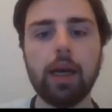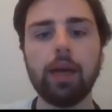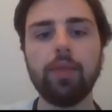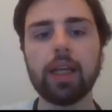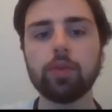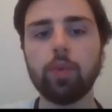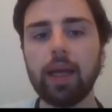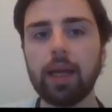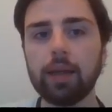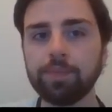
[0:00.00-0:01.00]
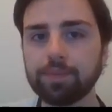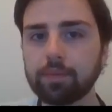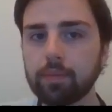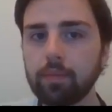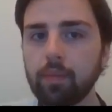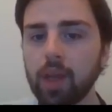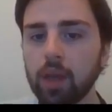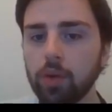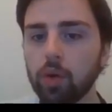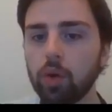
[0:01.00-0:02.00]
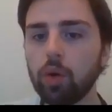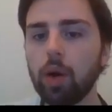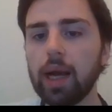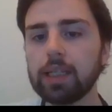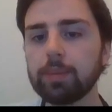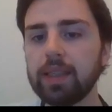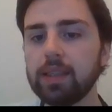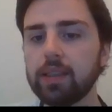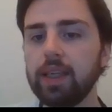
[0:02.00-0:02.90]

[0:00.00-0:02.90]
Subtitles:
And that's where your expanded